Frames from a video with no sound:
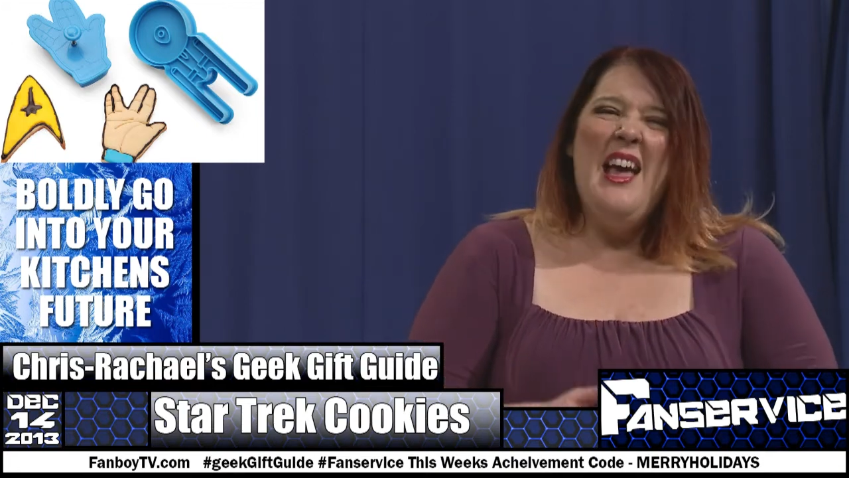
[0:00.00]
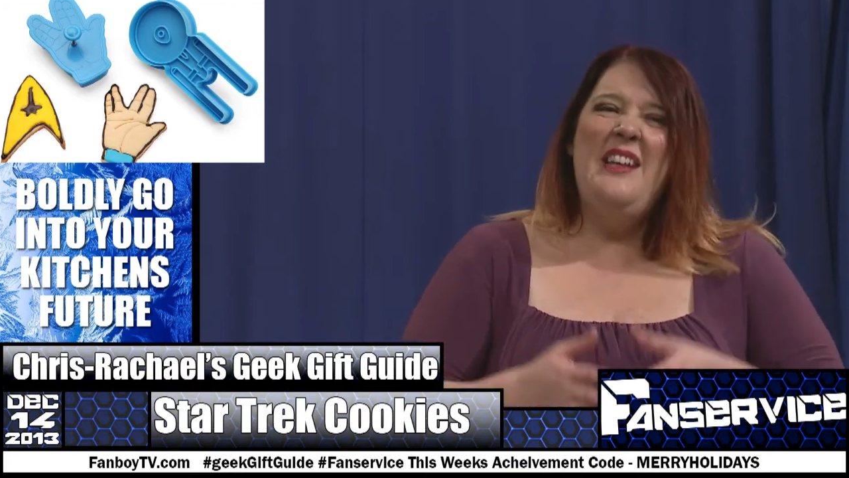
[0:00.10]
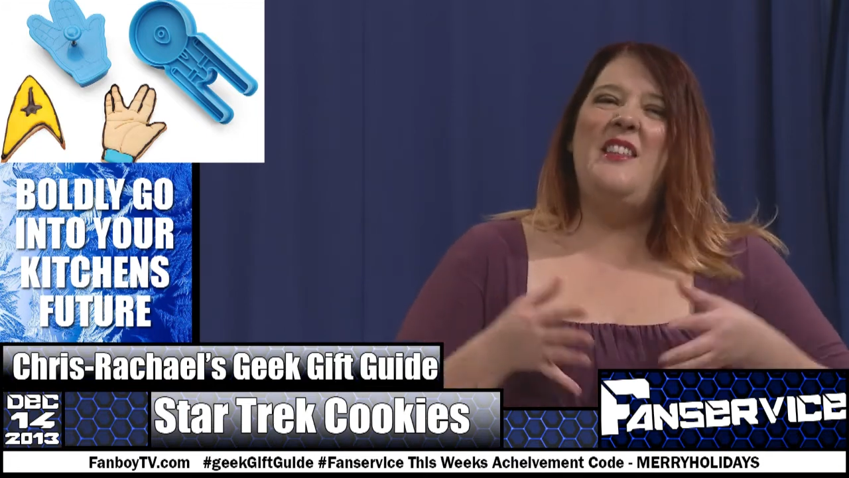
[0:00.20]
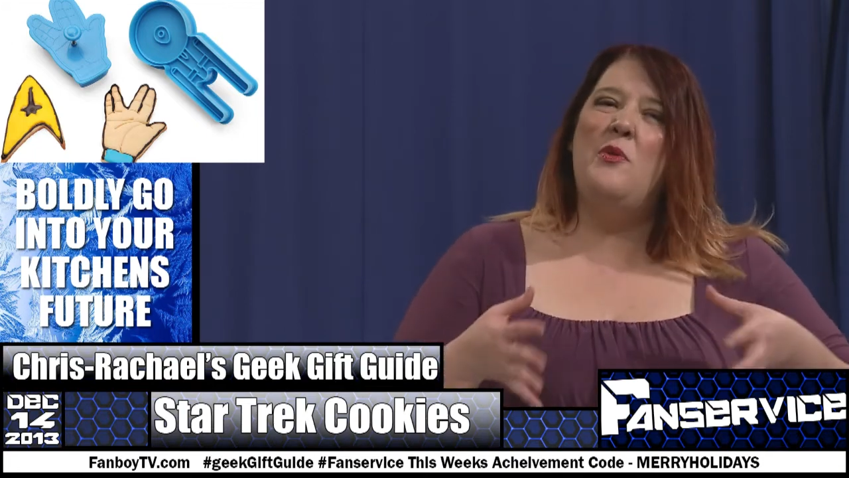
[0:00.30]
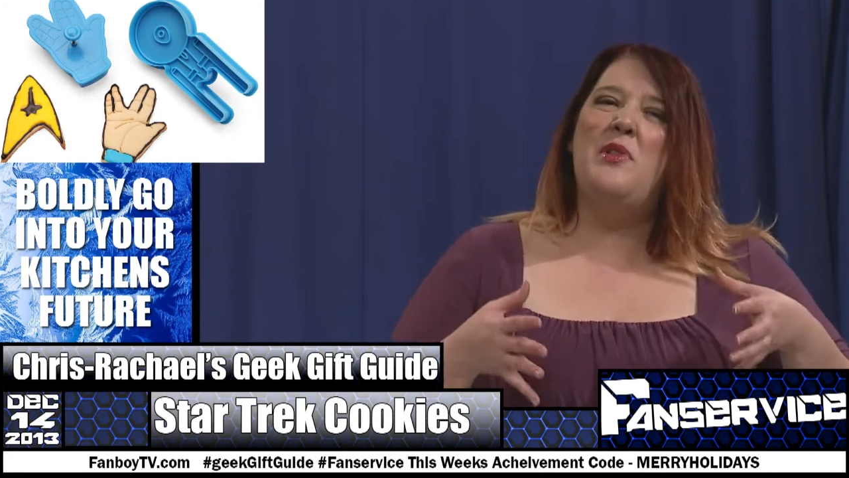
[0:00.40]

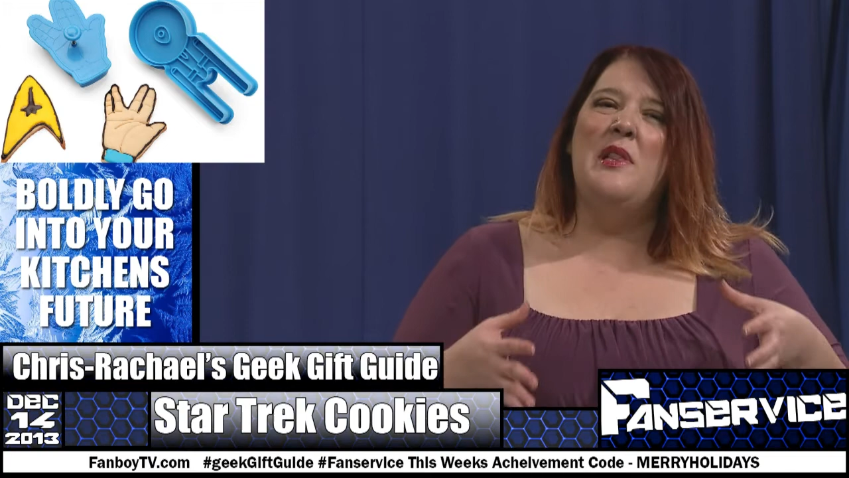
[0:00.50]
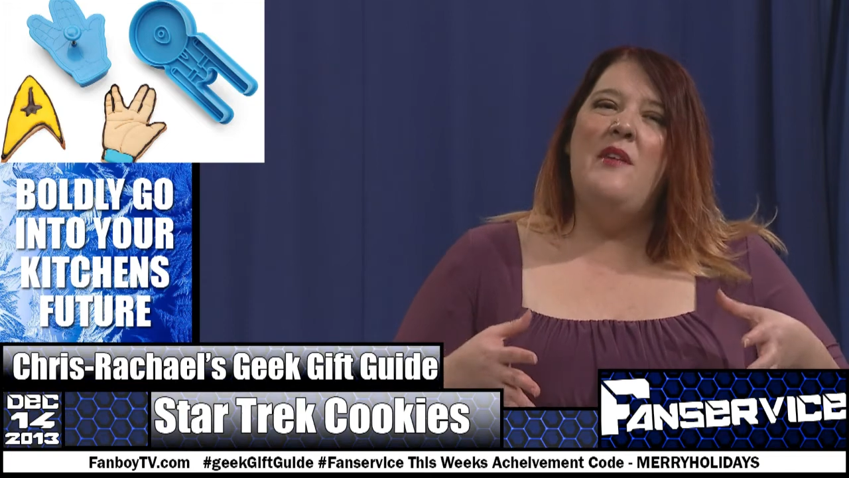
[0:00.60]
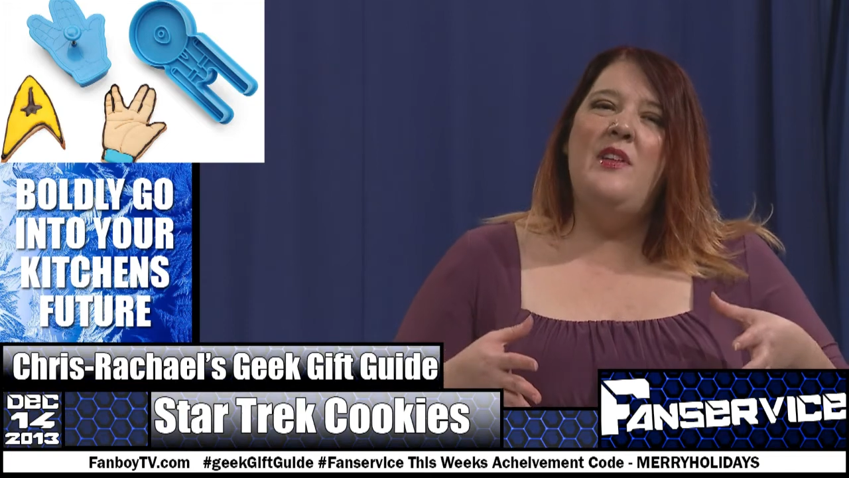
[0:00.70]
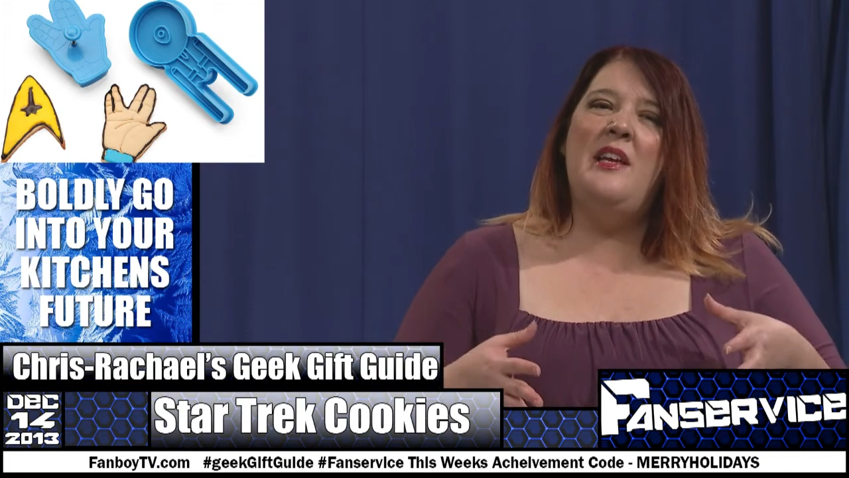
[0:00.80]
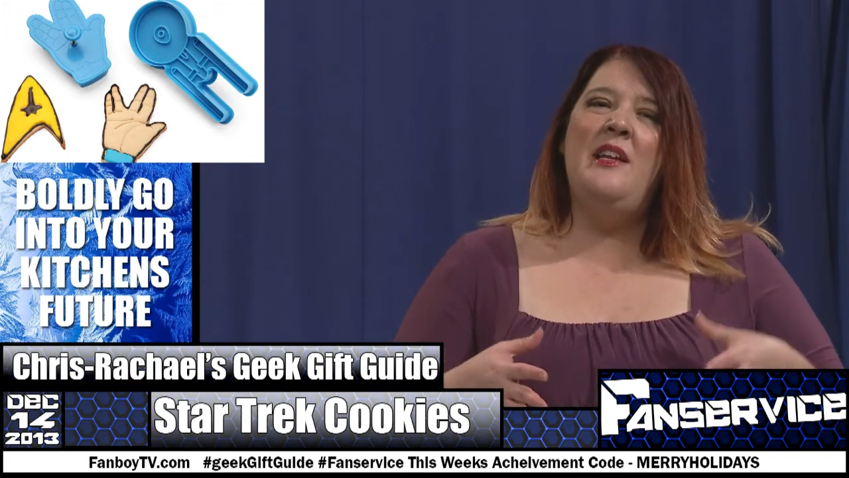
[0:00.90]
anything with
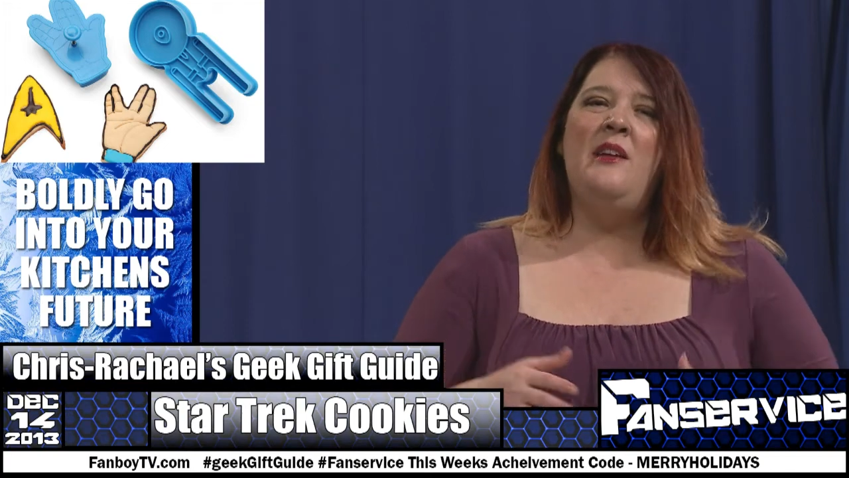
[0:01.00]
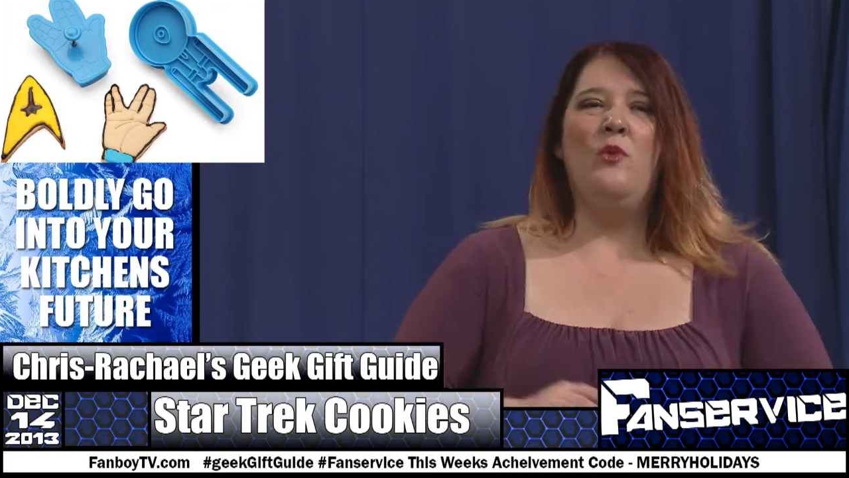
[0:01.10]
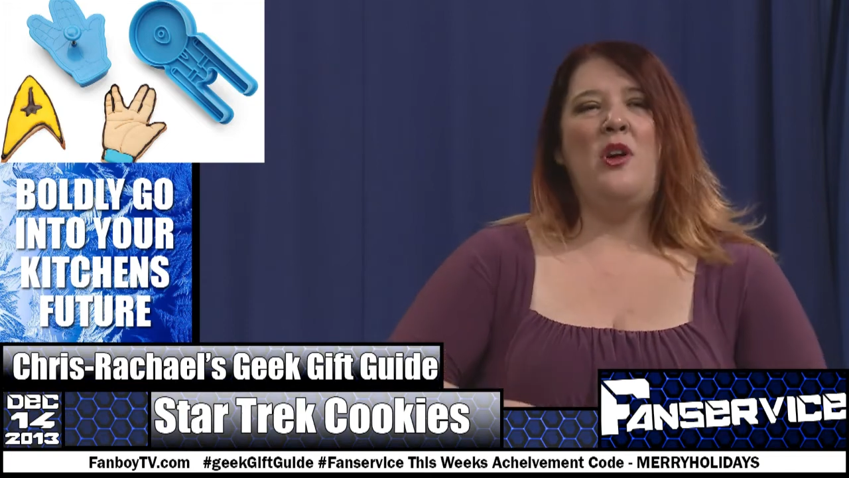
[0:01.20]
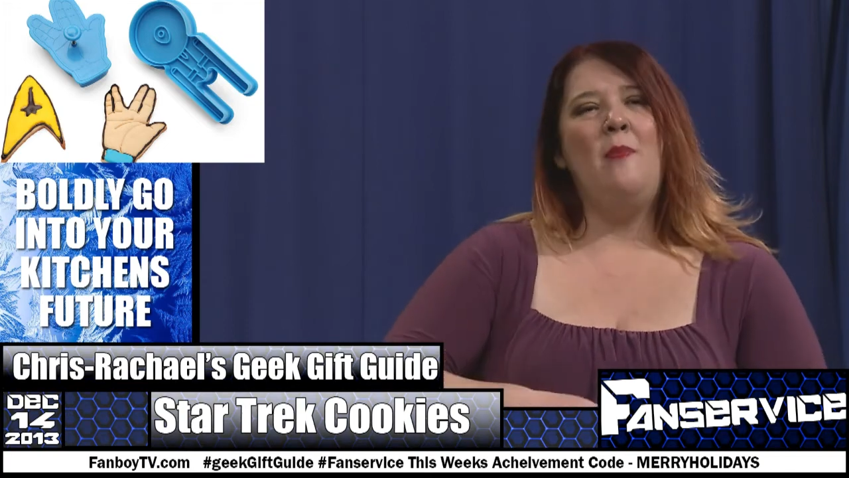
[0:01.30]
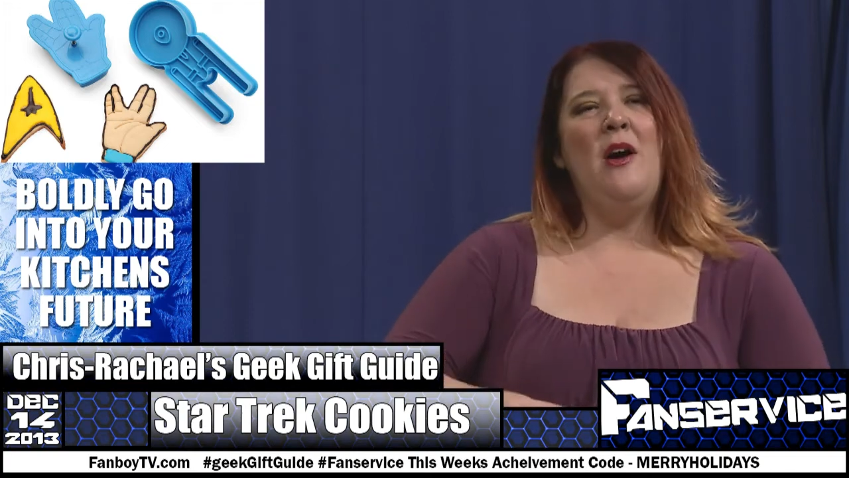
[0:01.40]
leavening in it
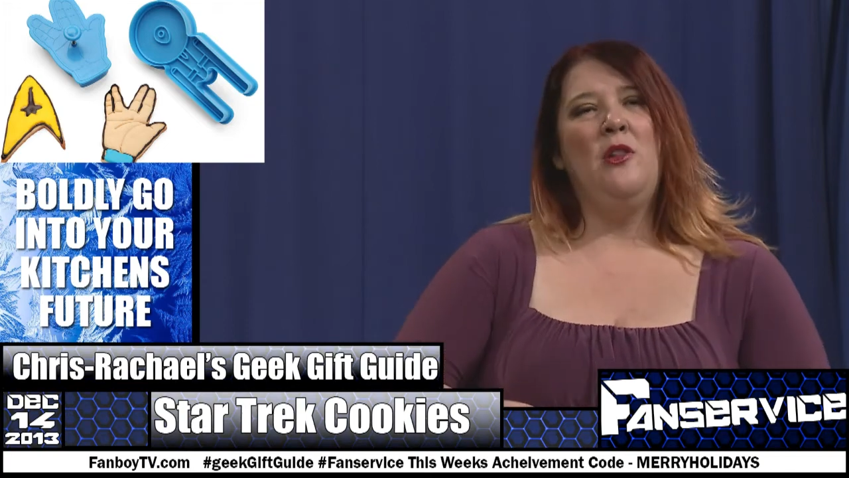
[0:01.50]
will come out